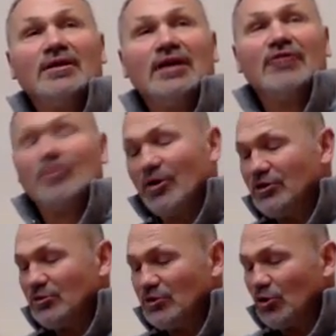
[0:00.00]
If a
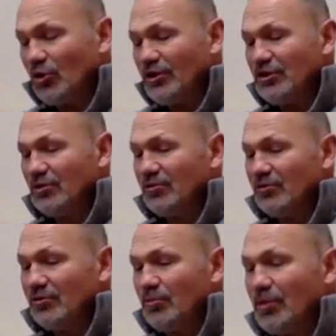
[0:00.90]
person was going to
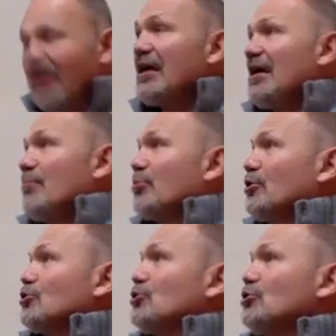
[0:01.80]
pick a
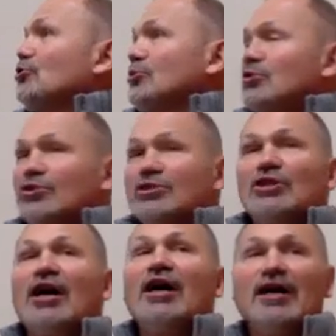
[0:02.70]
pursuit or
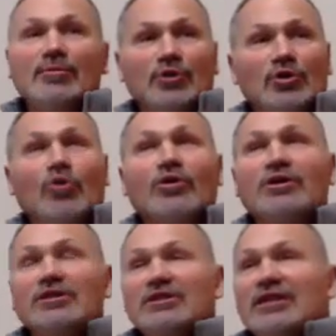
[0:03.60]
a time or an
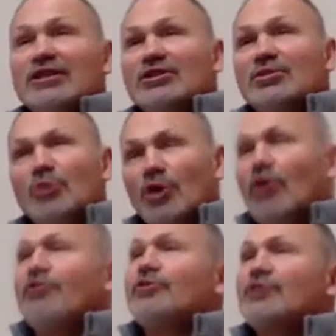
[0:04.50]
organization to put
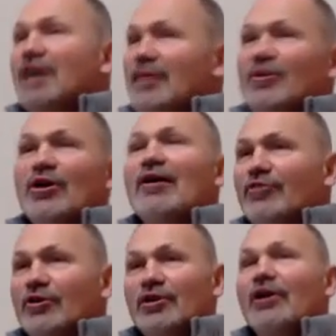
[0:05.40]
all their time, their
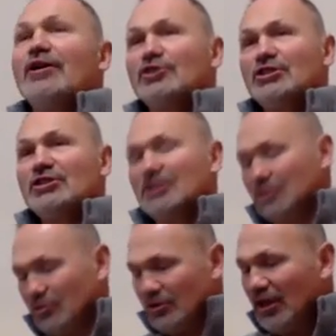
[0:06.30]
effort, and their energies
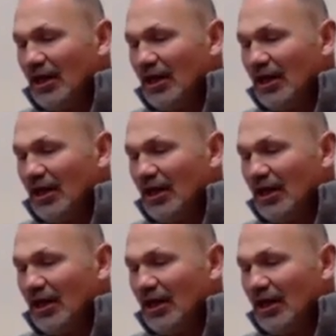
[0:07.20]
into, and